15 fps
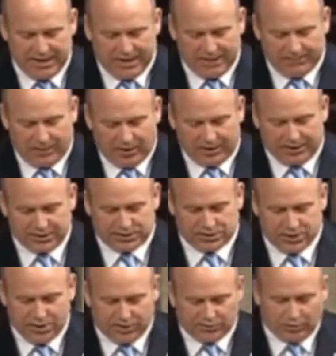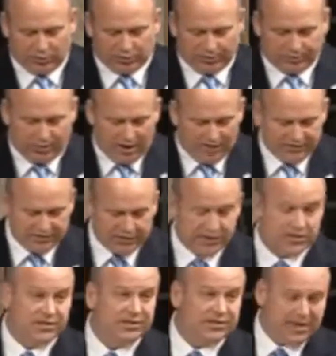in markets throughout the
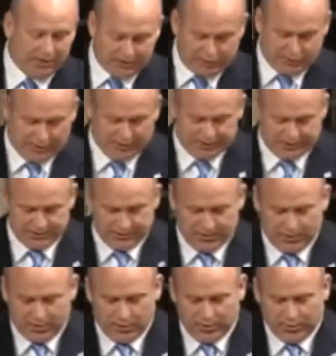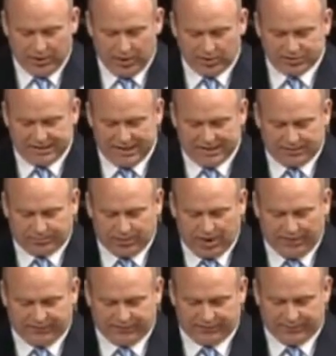provinces and territories. We all stand to
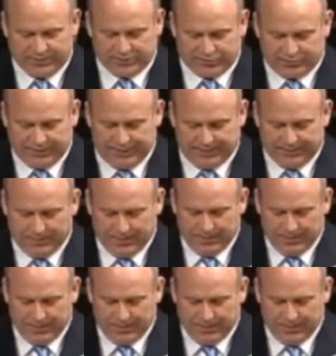profit from this treaty.